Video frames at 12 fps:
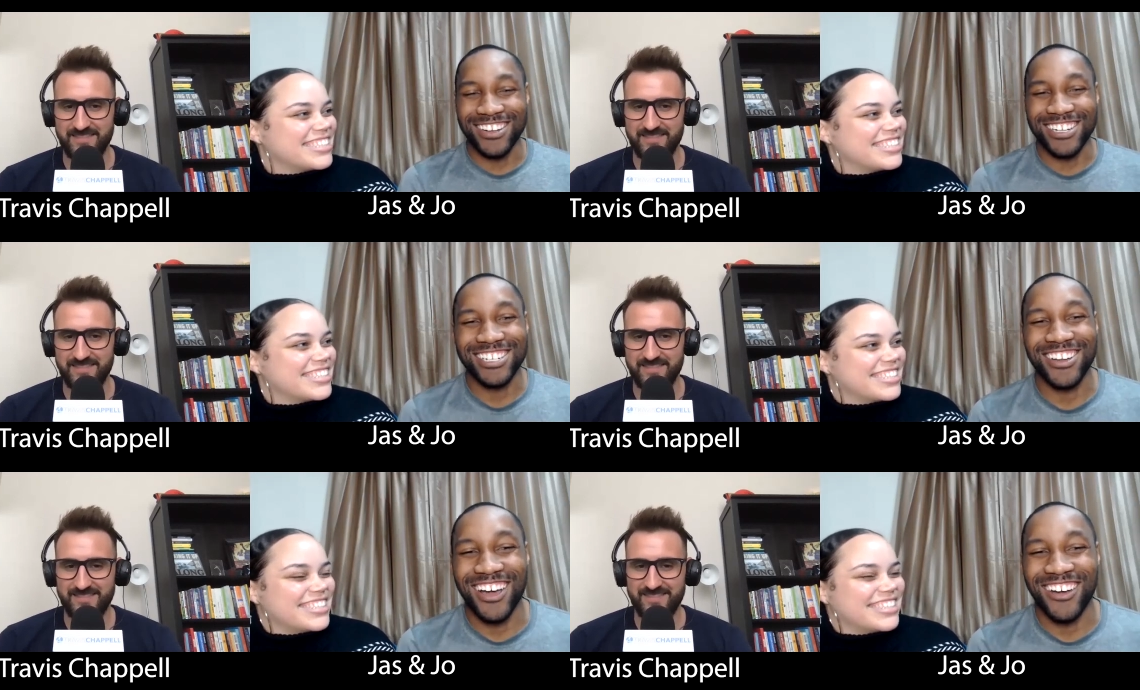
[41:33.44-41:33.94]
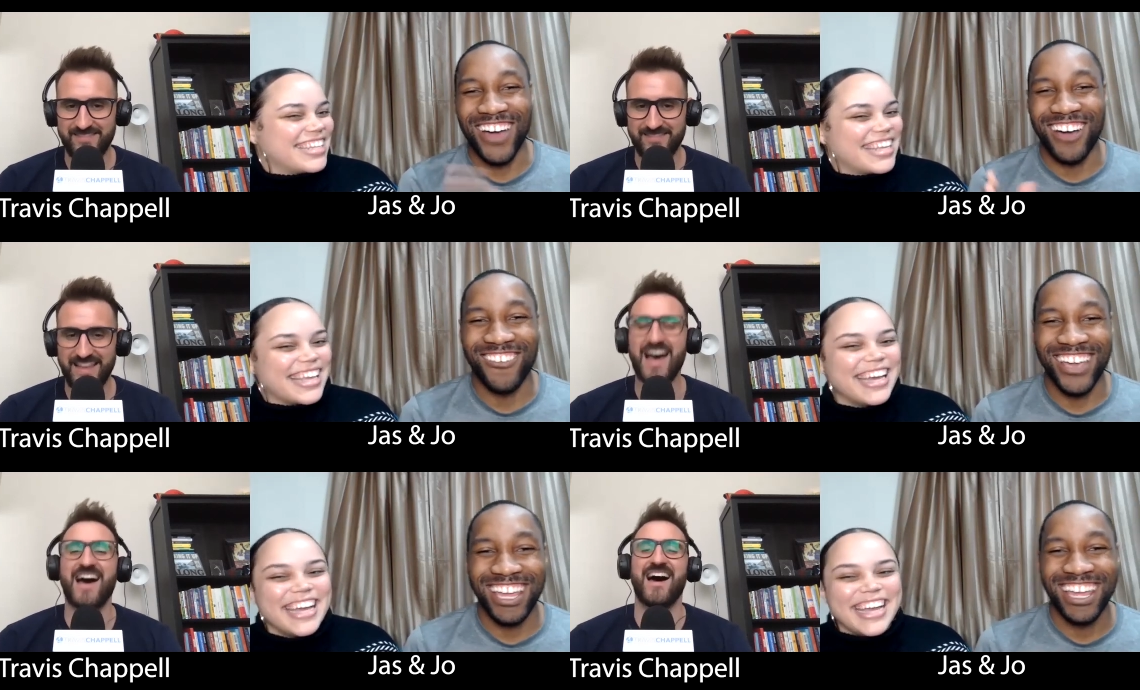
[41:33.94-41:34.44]
Speaker 1: the show. I'll,
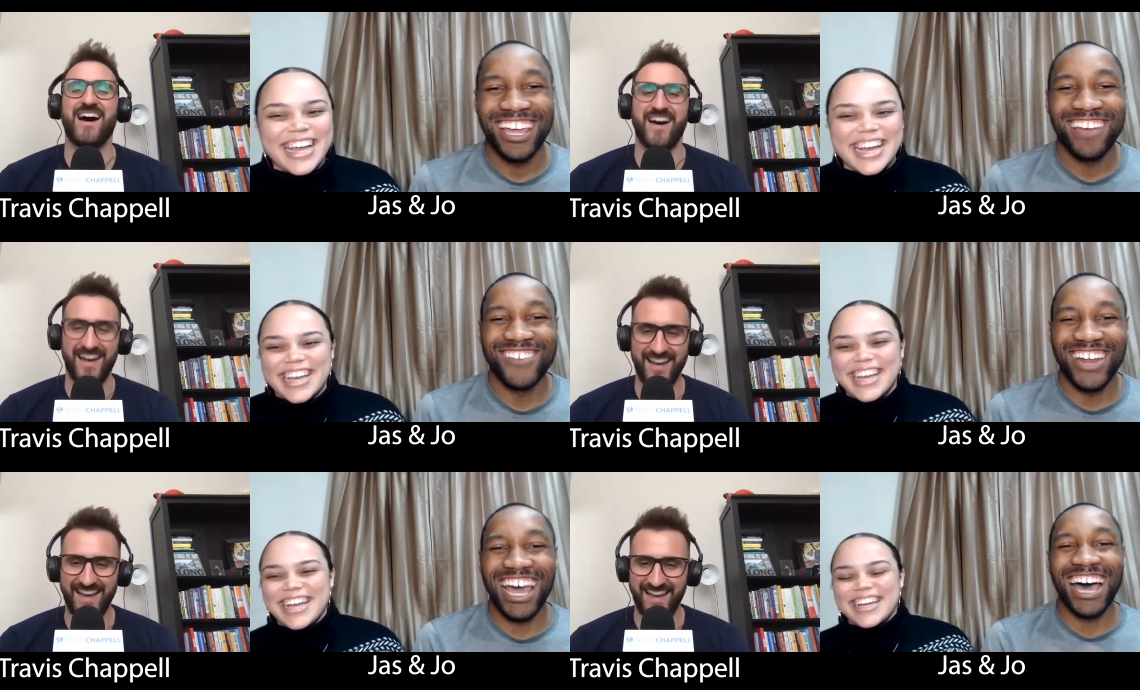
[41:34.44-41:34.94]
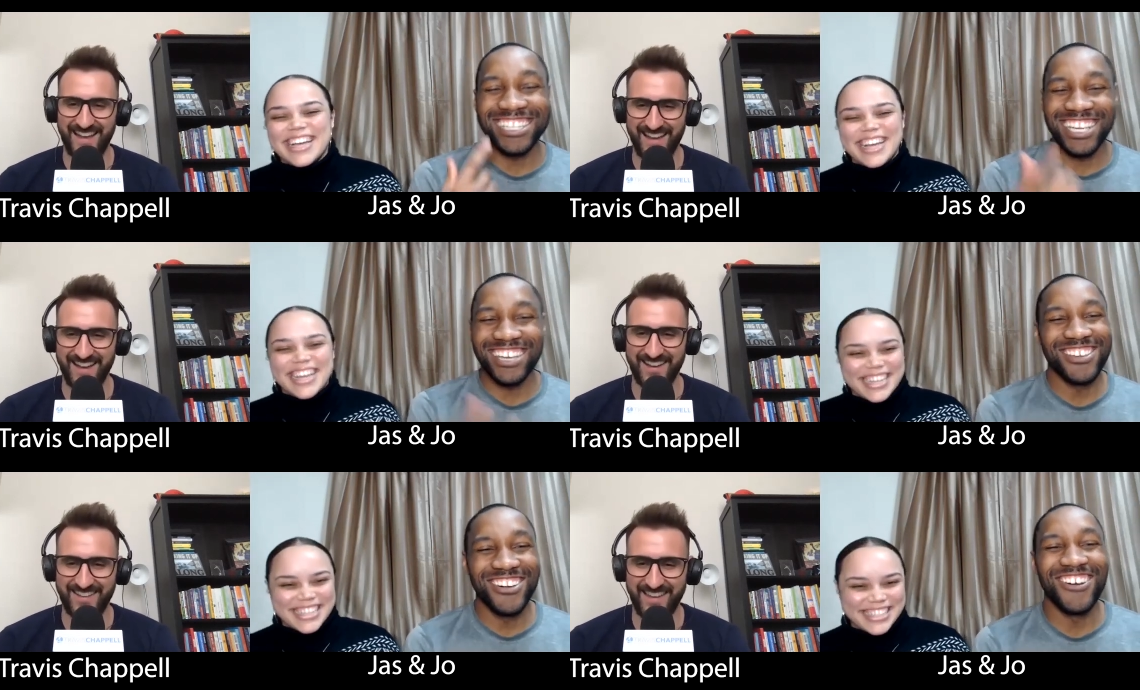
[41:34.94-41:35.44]
I'll wait, but I'll
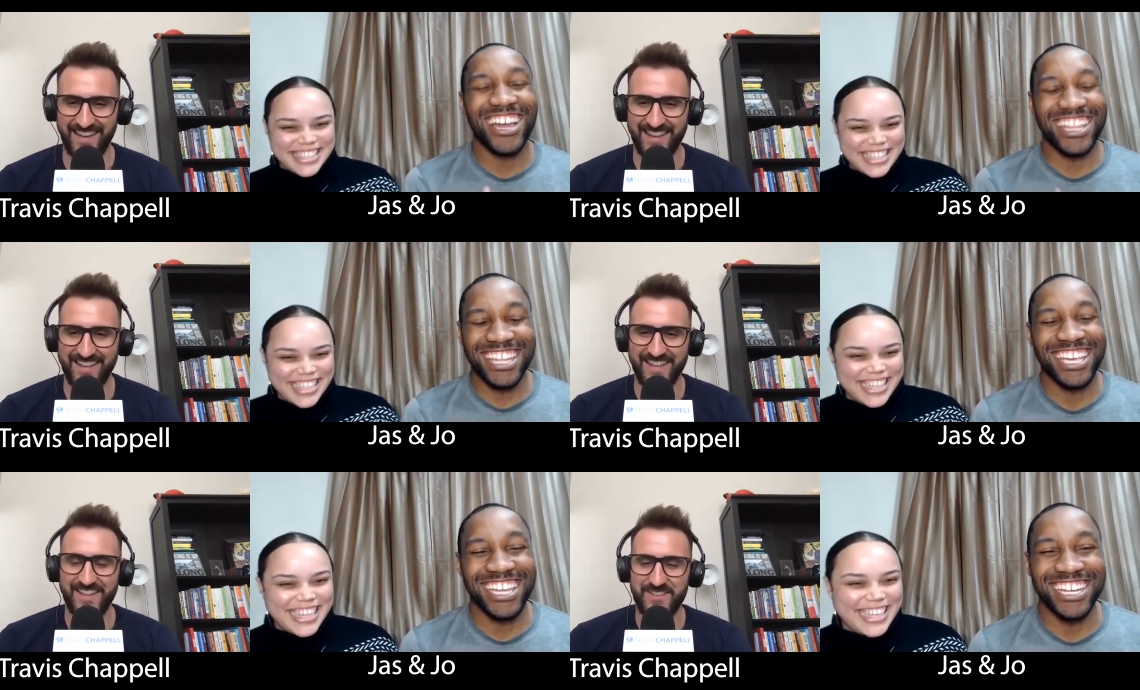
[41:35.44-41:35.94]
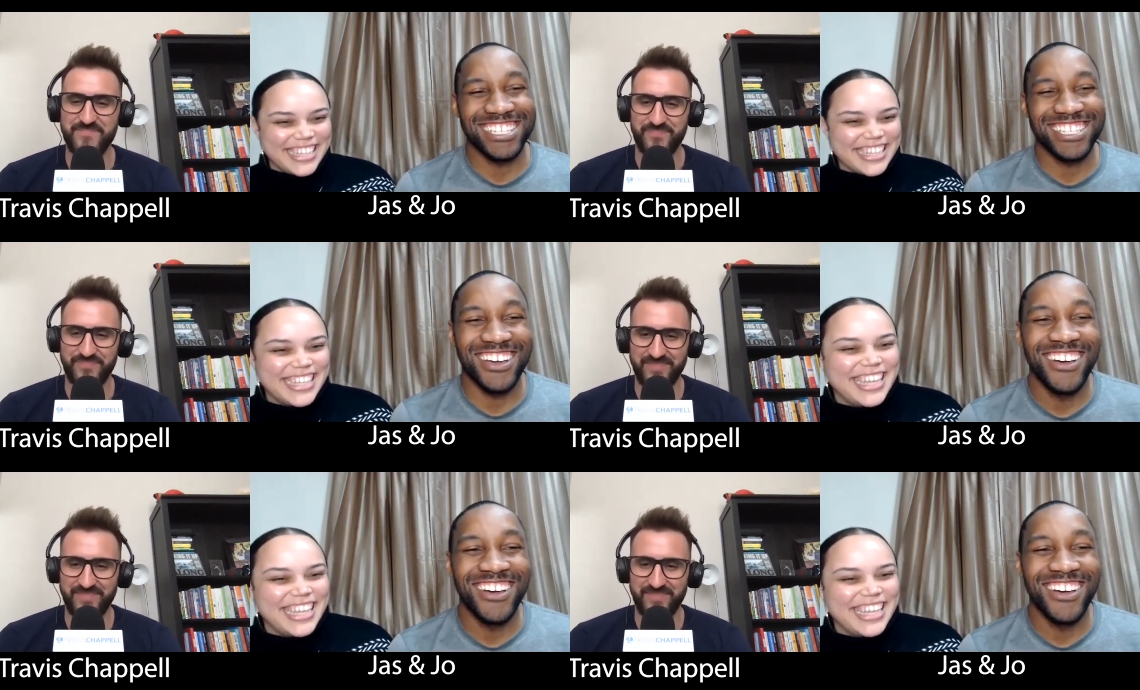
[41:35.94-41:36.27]
tell you who I think it is, though.